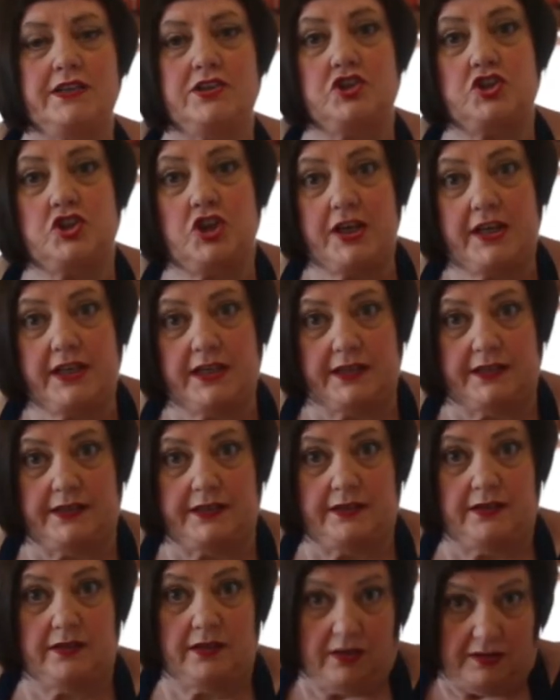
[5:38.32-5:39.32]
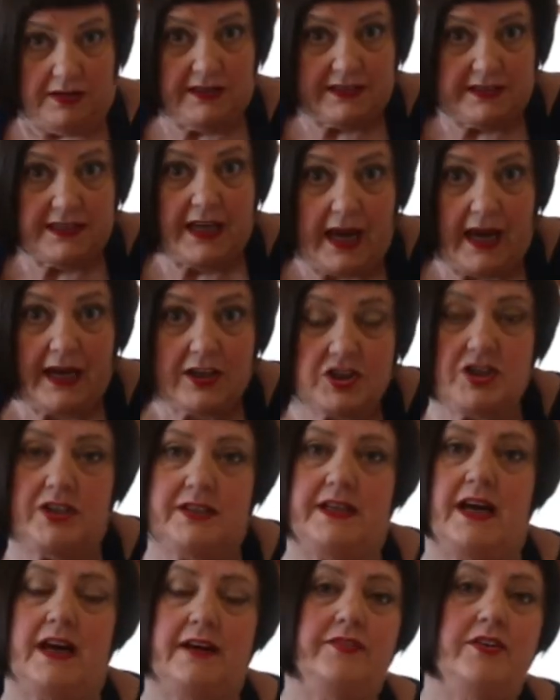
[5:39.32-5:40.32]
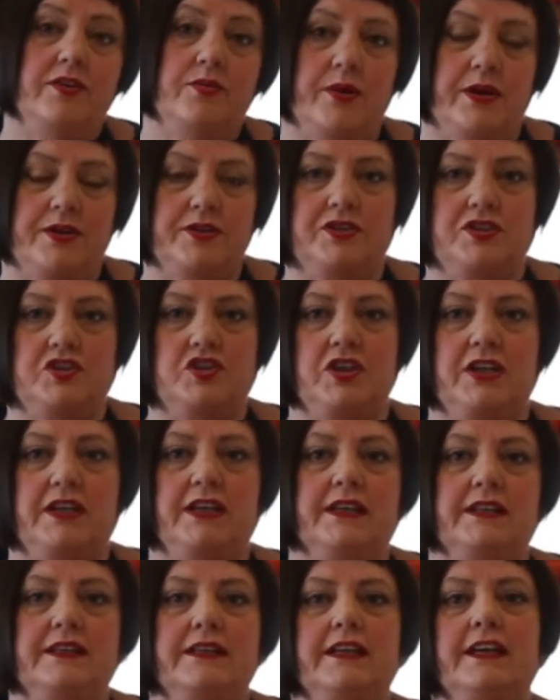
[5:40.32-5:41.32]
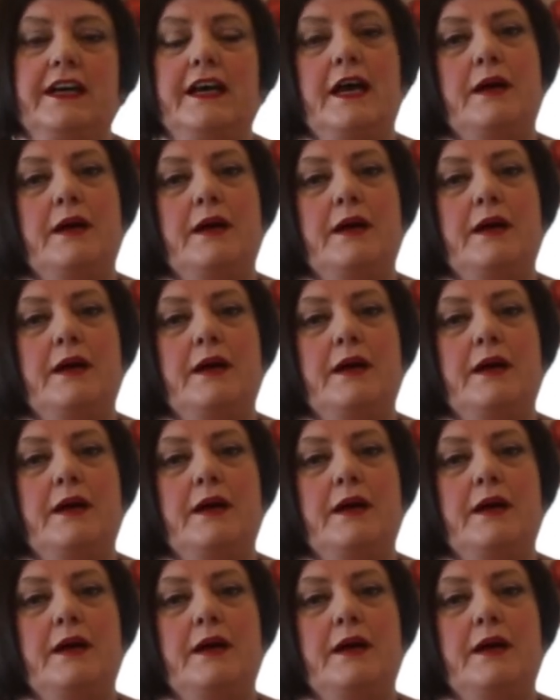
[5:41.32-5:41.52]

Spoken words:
chicken. It's actually an oven roast chicken,